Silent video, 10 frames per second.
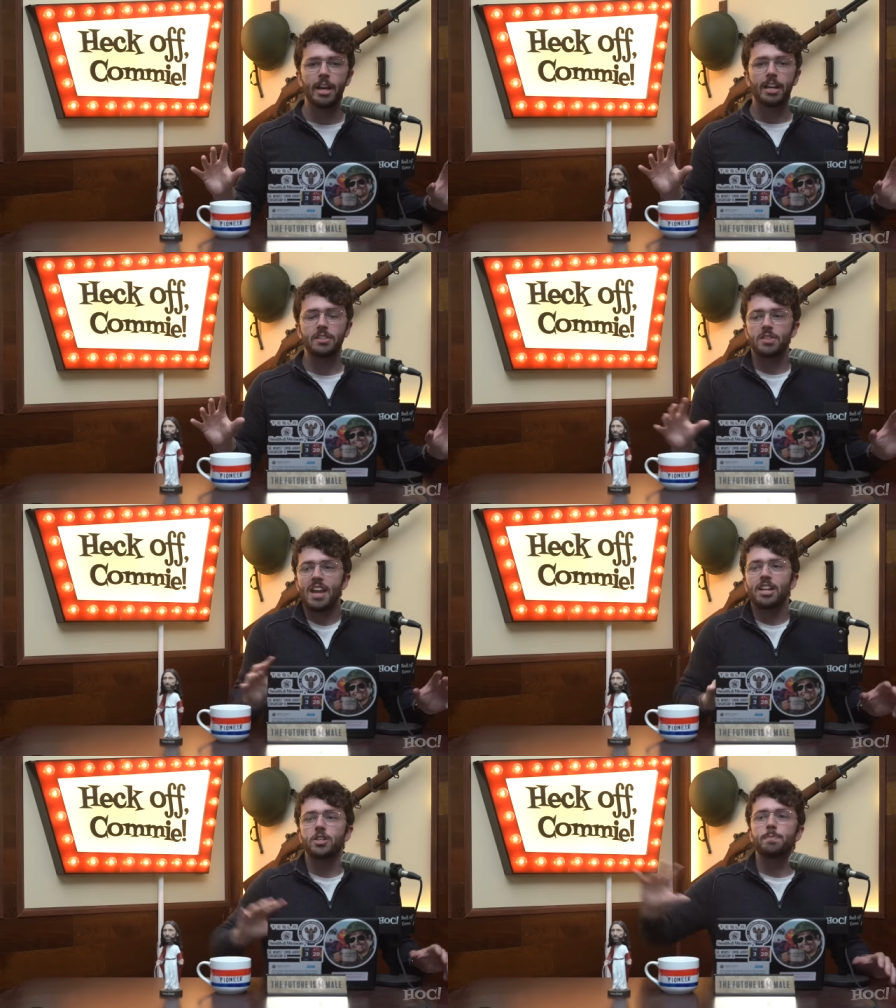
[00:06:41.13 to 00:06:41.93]
Because it's
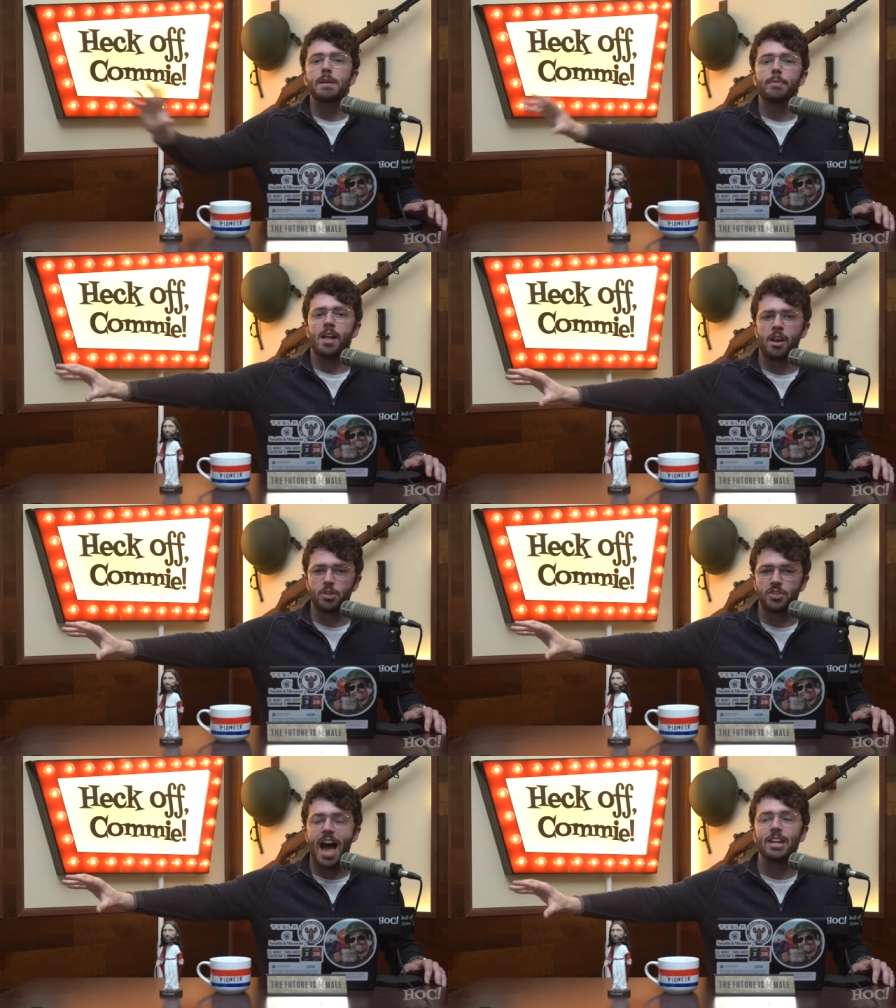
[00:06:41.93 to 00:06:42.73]
not just people on our
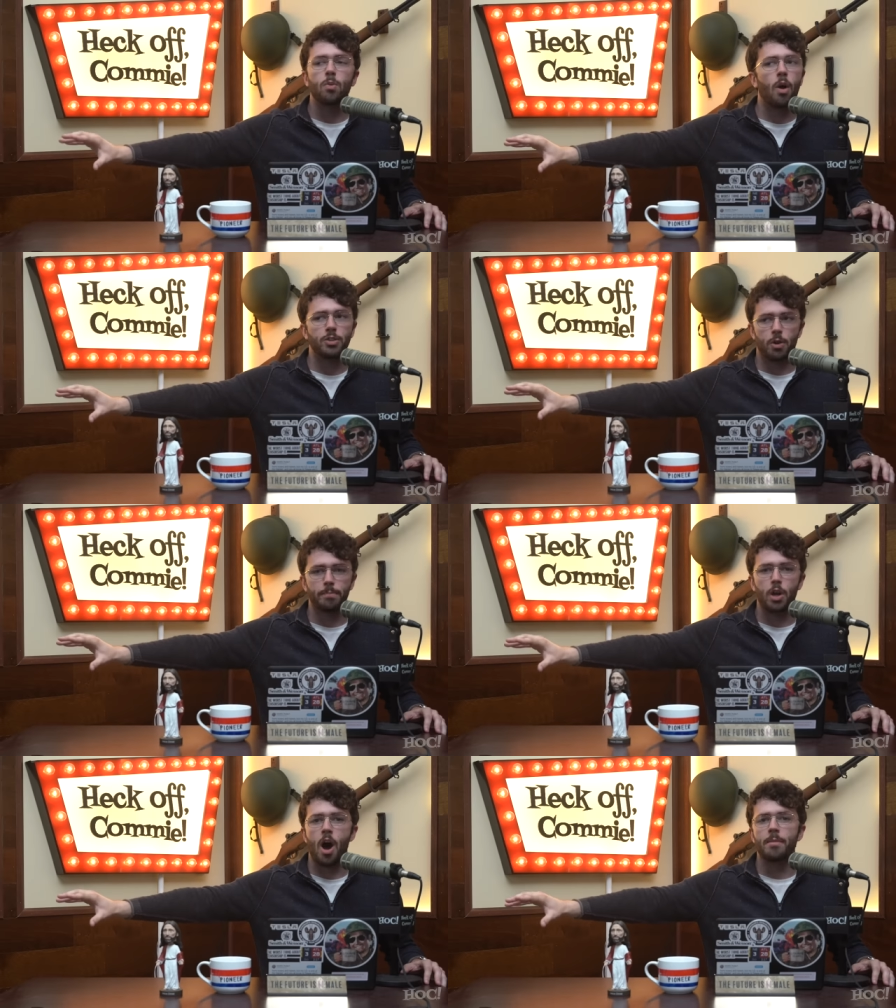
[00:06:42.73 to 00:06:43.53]
side who want
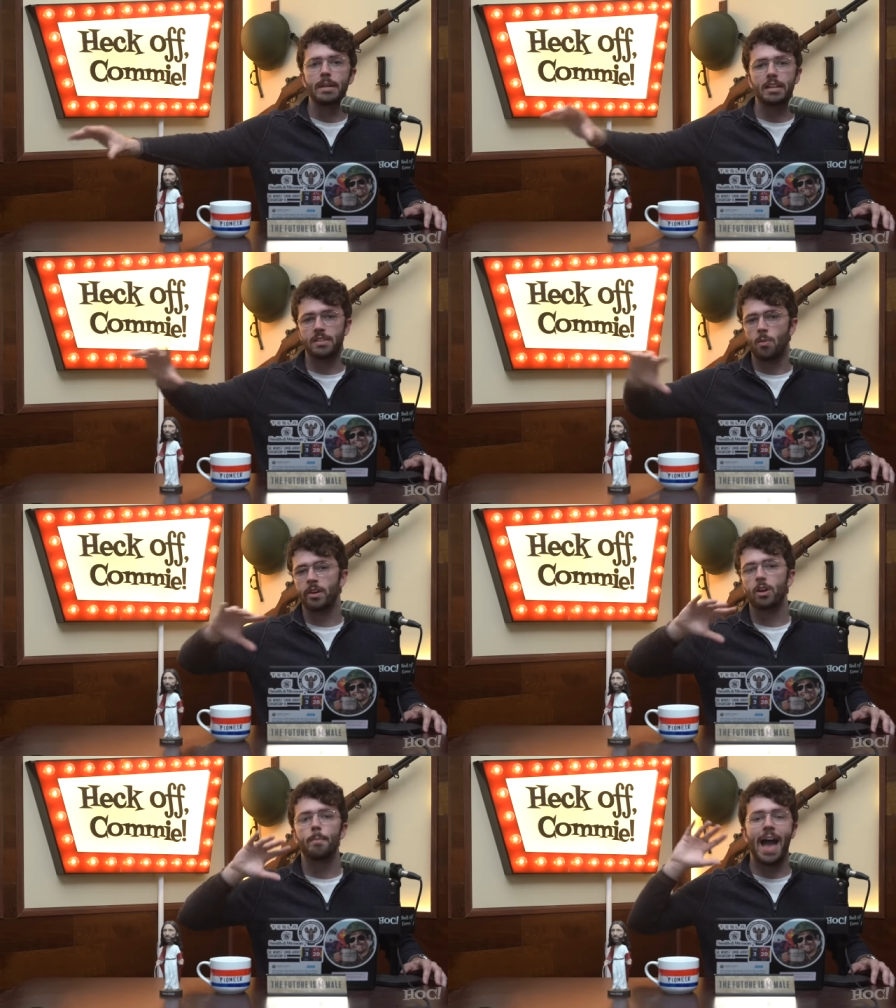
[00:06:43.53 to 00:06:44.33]
Trump gone because they want
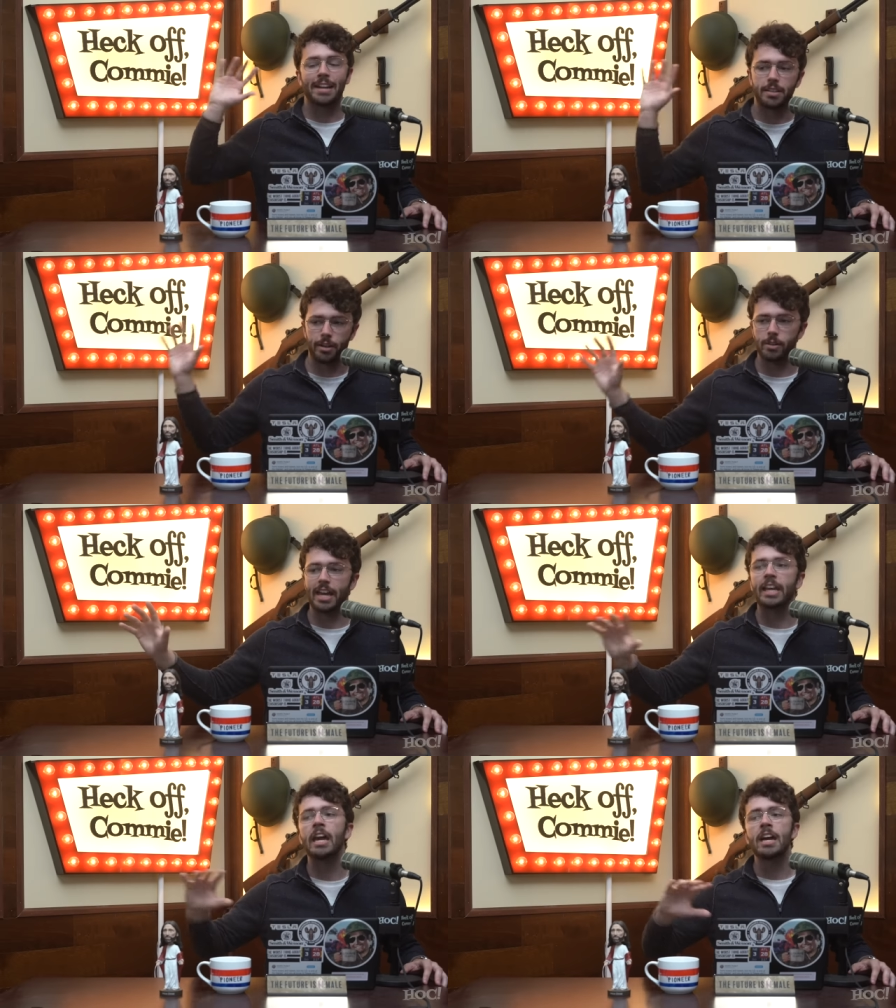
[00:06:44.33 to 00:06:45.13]
to go back to their
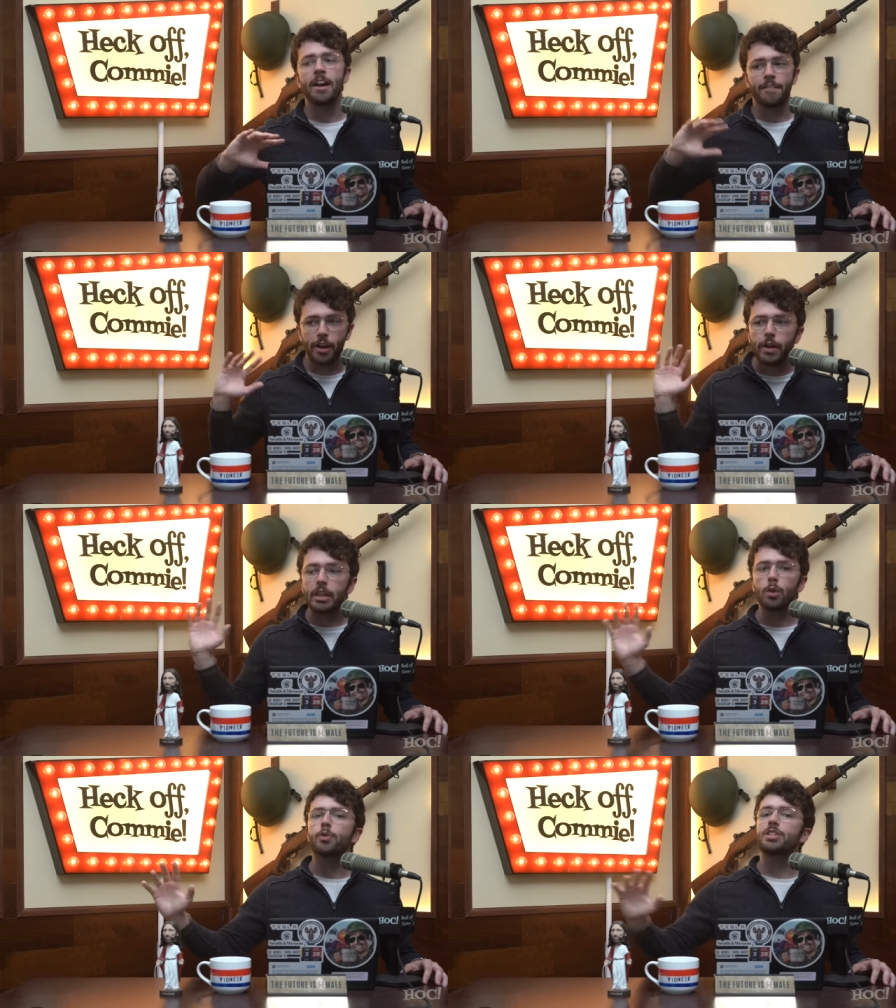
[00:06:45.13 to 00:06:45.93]
like very
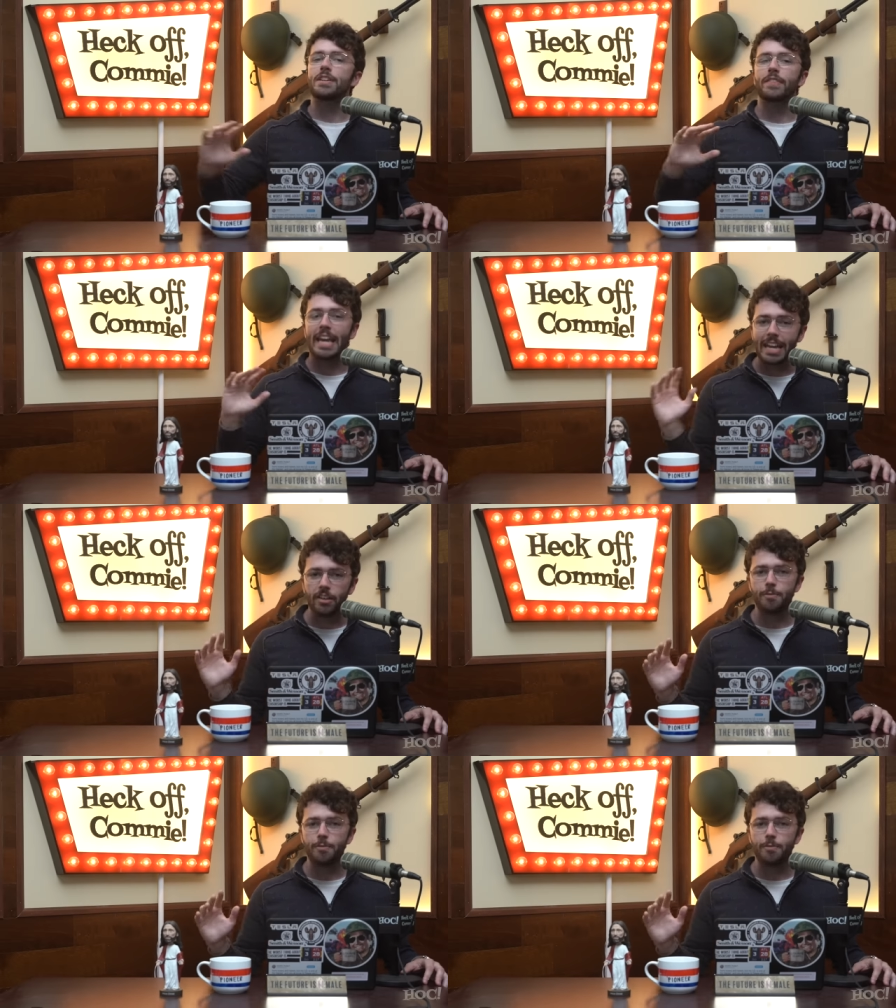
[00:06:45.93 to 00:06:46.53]
lucrative gig of